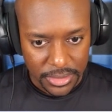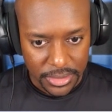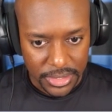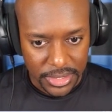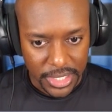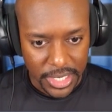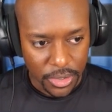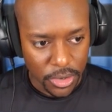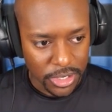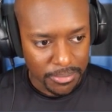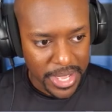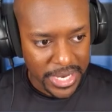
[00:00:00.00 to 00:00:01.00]
Let's head
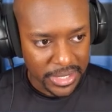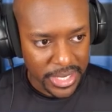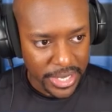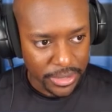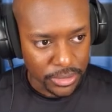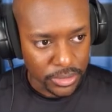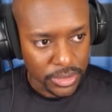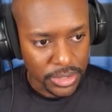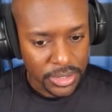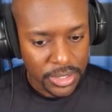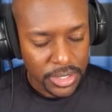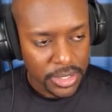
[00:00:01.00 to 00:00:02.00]
on back down.
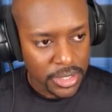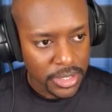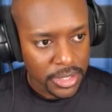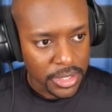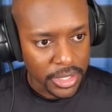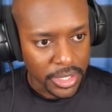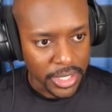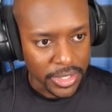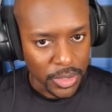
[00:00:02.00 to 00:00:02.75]
And